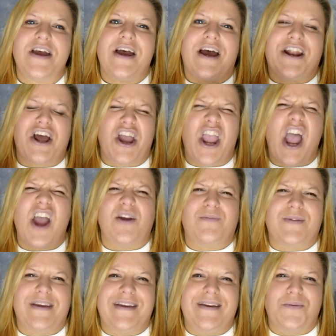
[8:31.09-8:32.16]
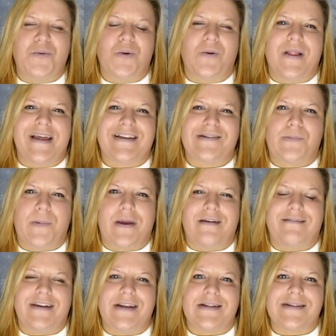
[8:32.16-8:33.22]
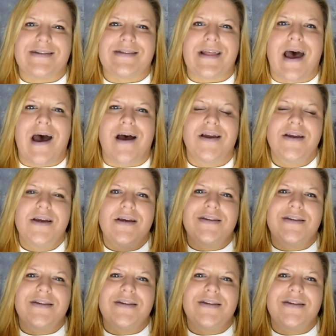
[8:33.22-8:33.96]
and I hope that you all experience that.